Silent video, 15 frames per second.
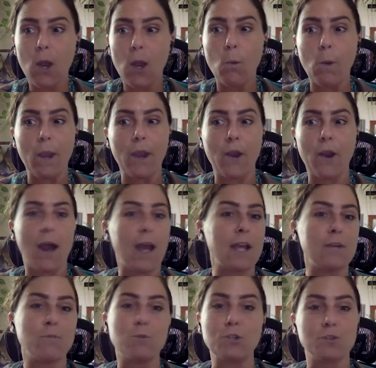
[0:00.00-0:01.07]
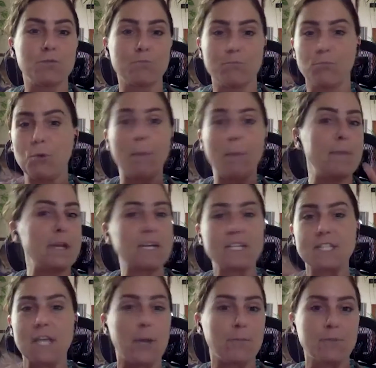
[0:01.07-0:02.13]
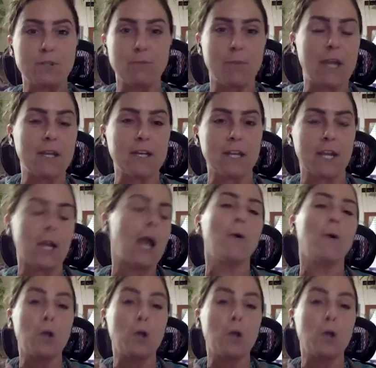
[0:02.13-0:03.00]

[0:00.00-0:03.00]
where I will mix up depending.